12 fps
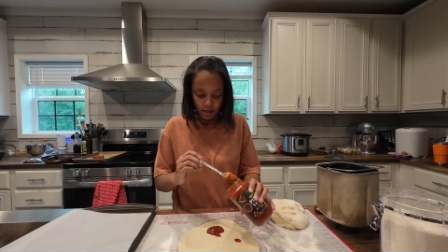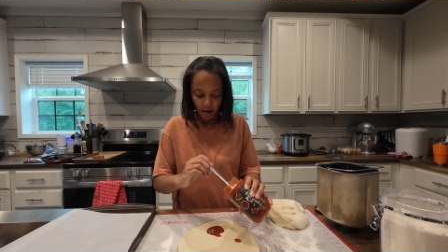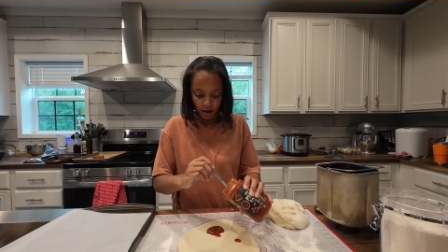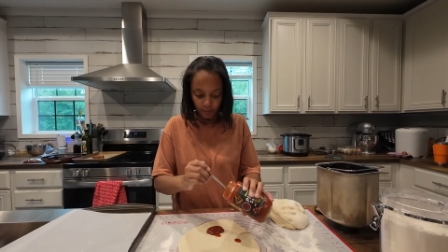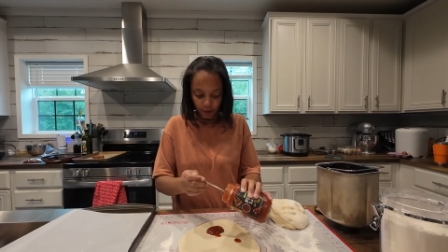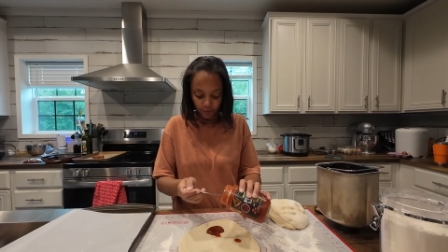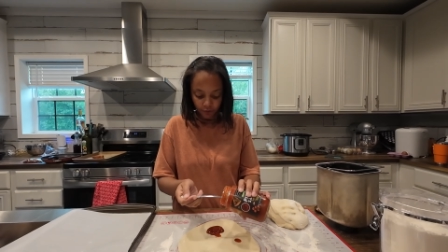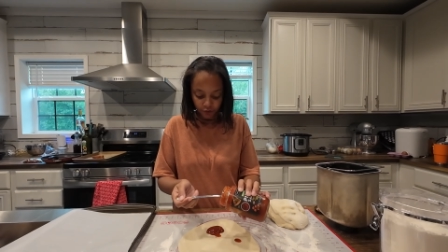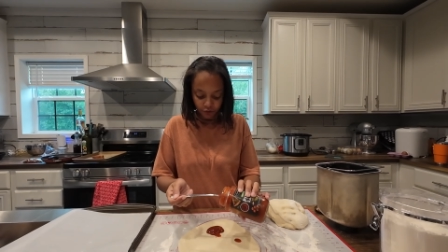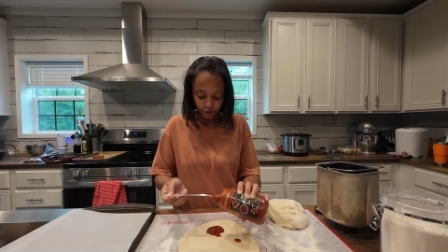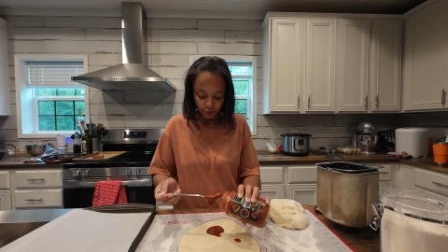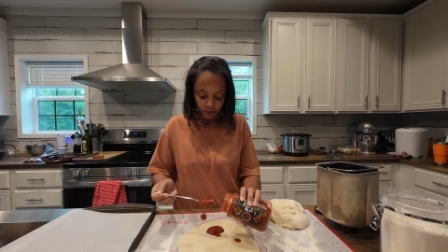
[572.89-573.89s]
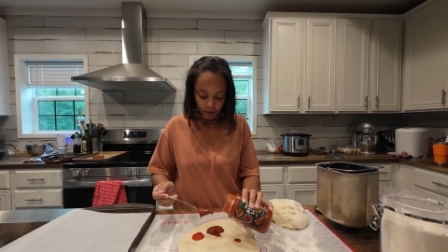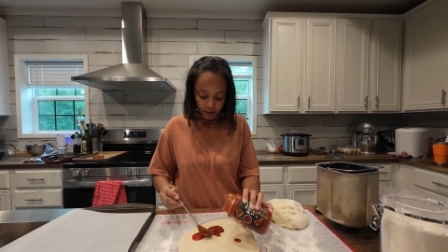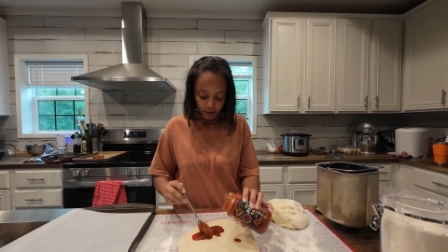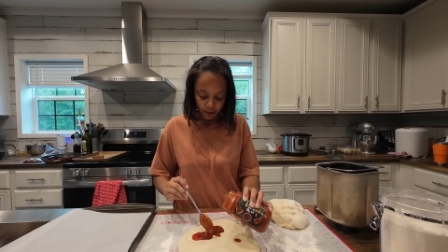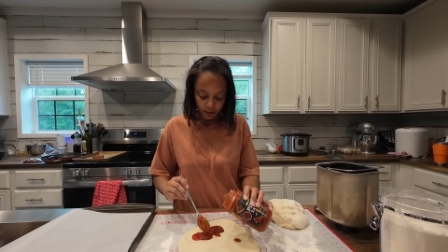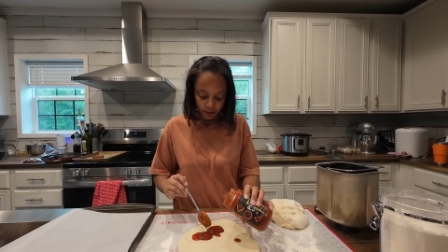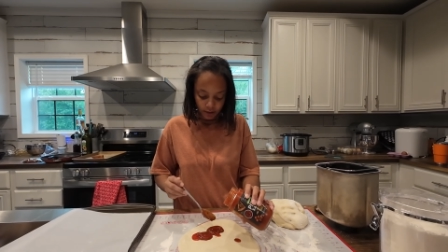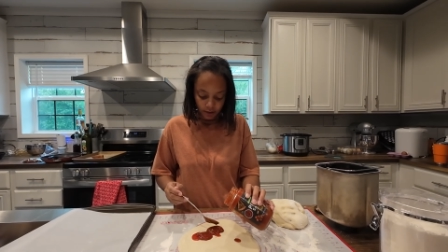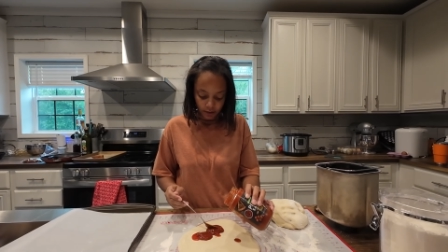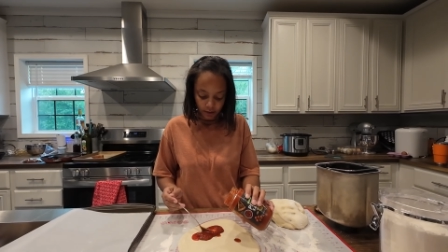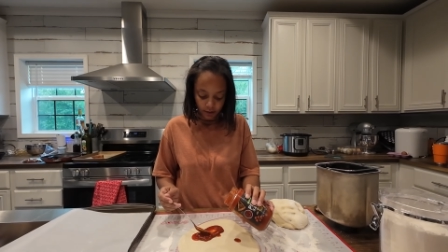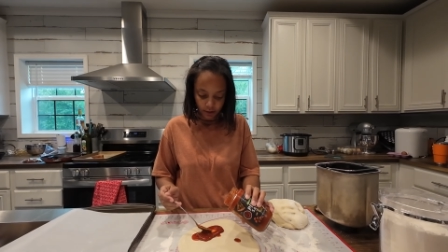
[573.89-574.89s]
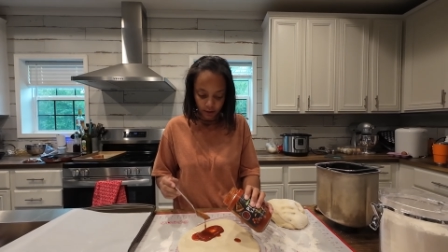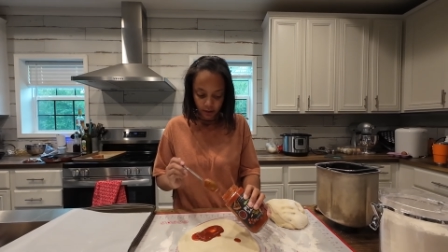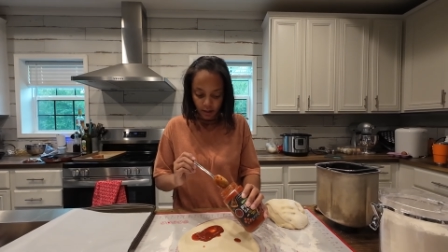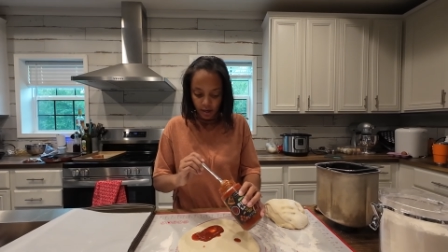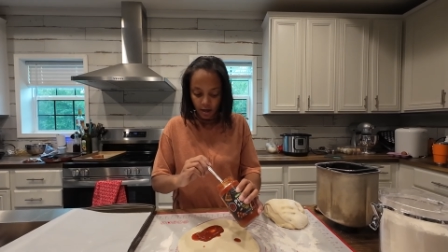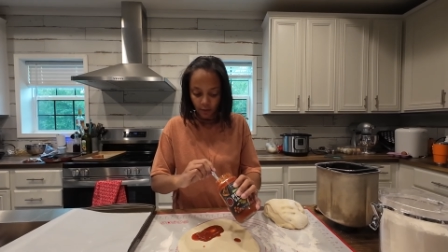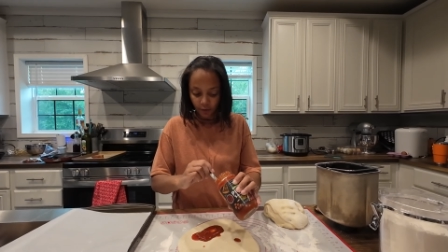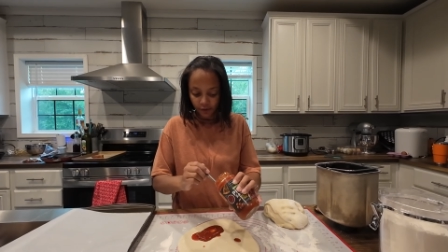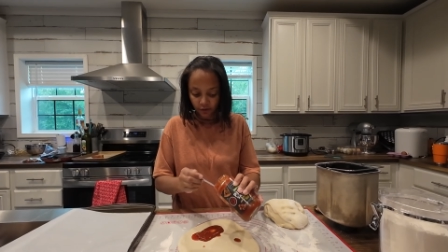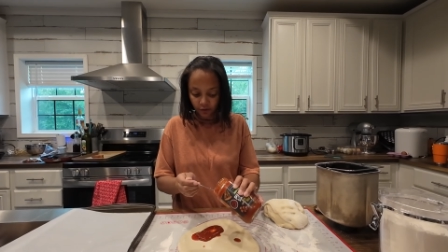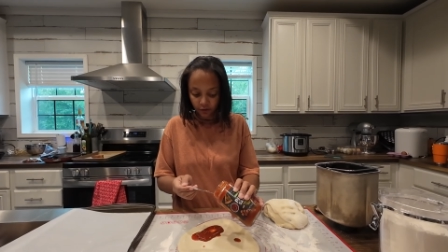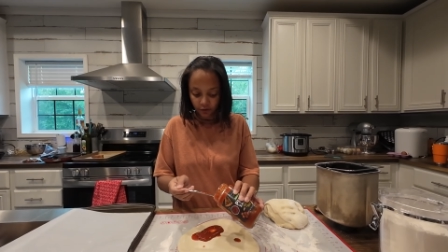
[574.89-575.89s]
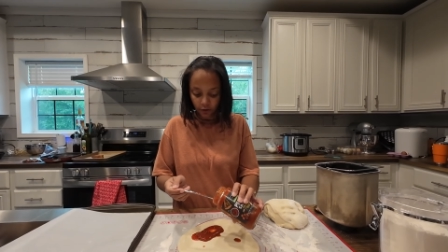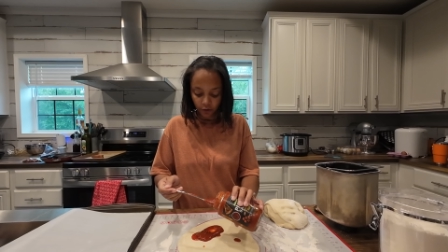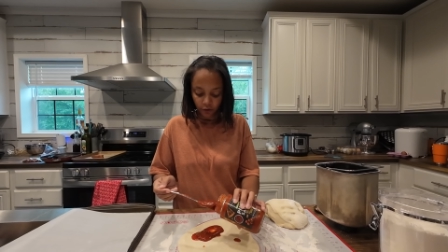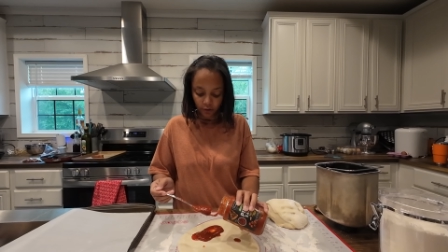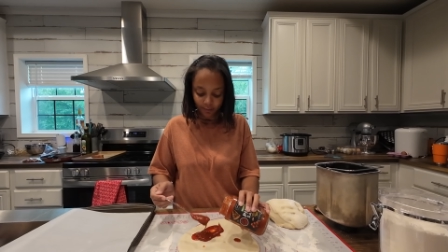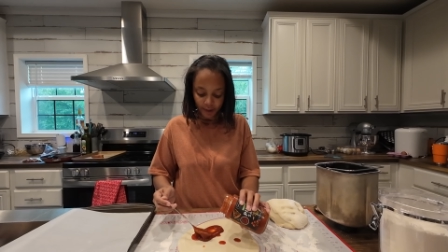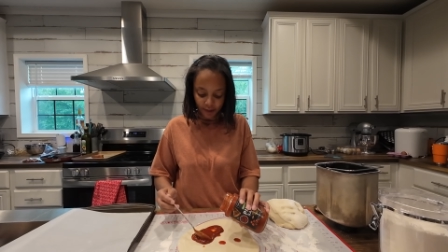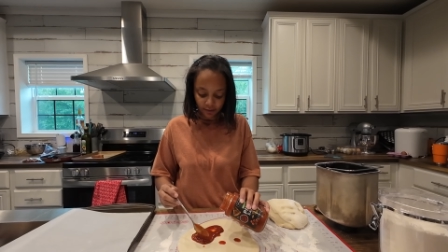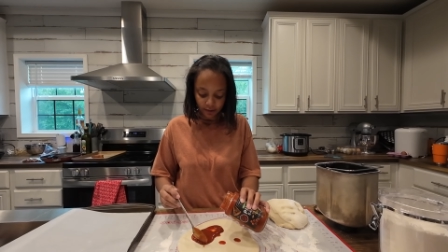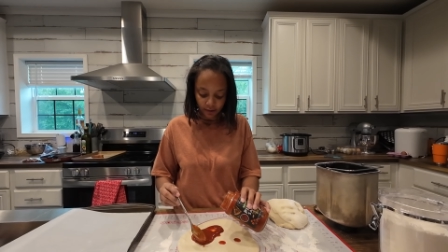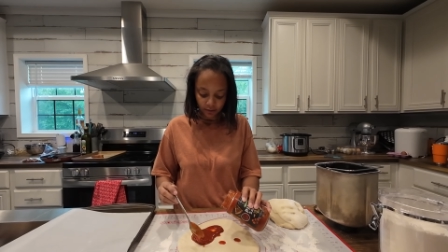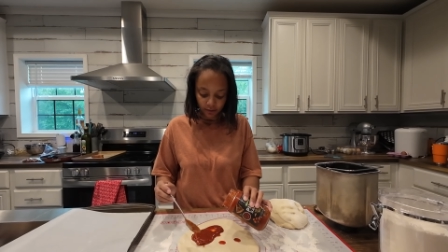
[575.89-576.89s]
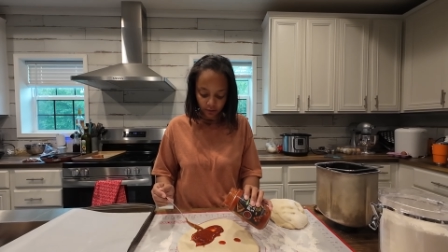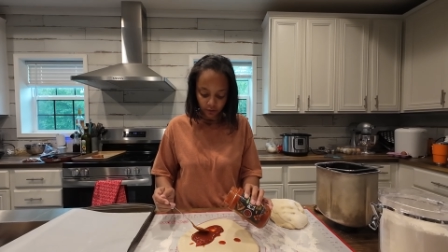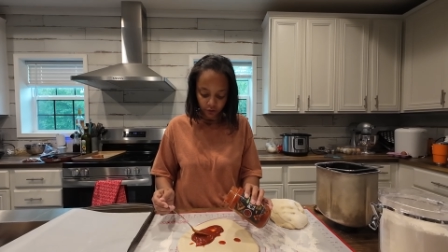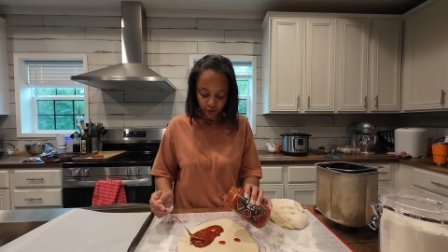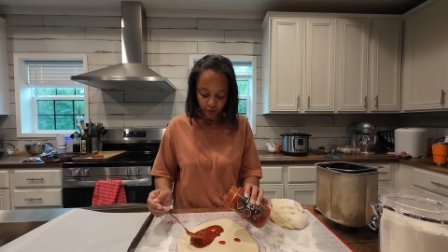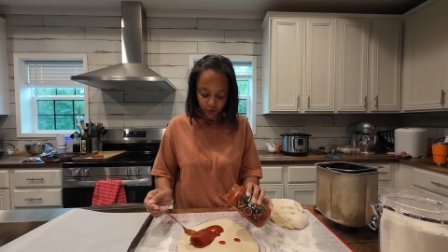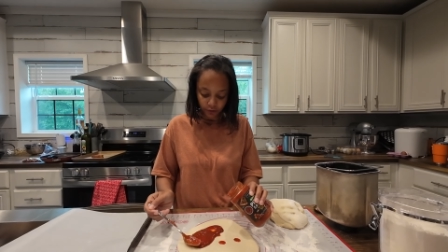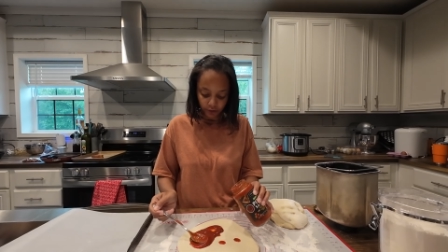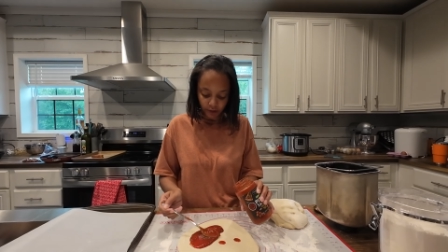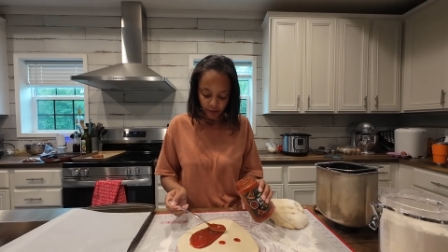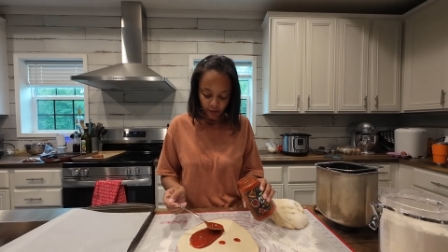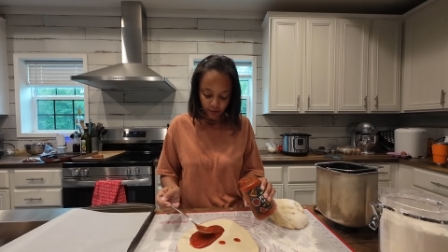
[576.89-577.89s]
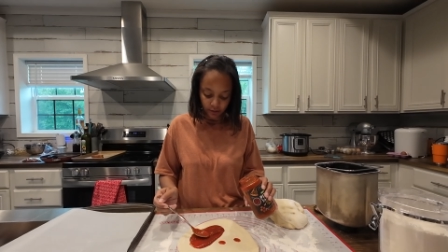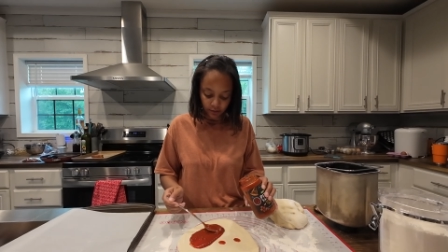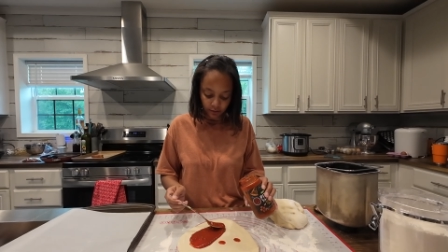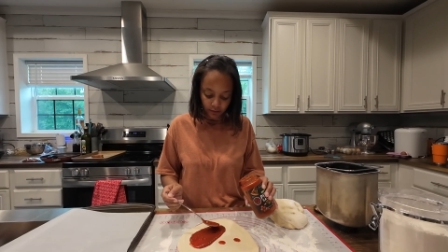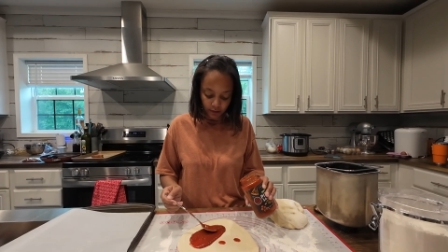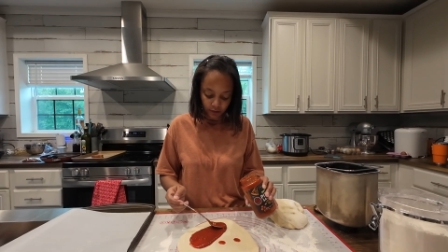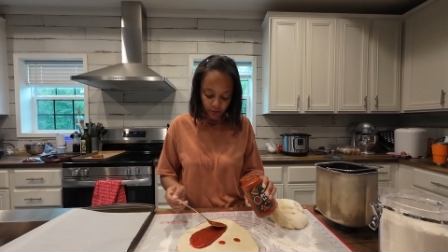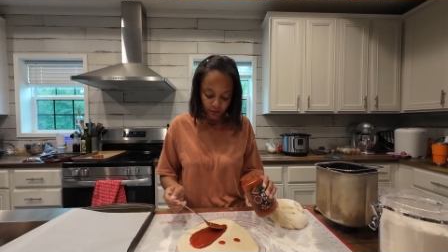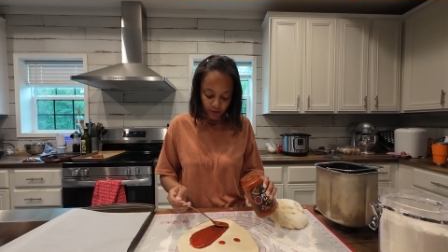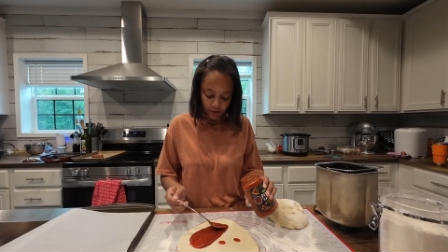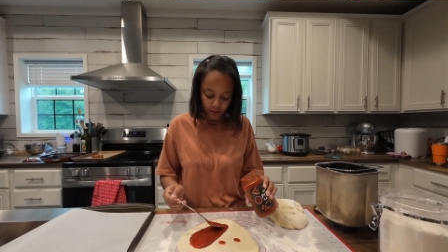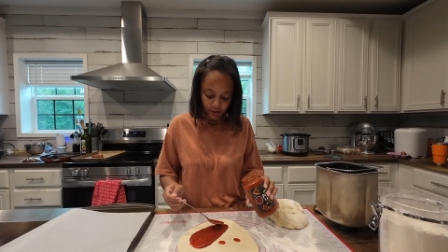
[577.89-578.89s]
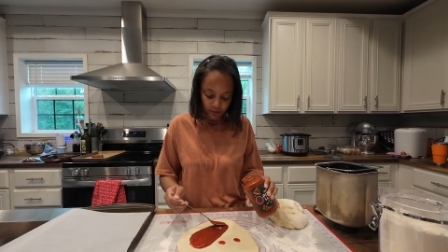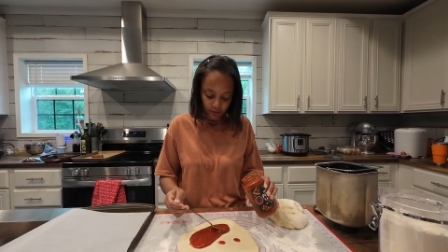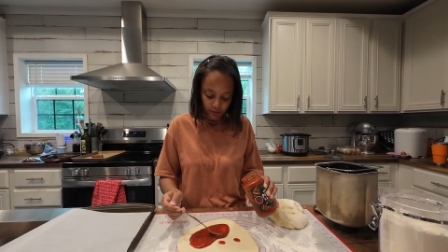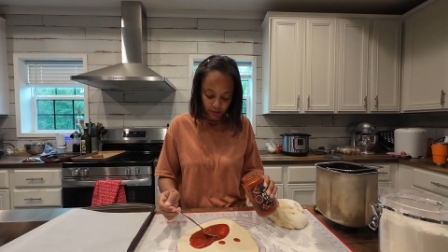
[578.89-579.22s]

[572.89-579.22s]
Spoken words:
I'm not for sure yet. And we're just going to do them basic since they're just for the kids as lunches.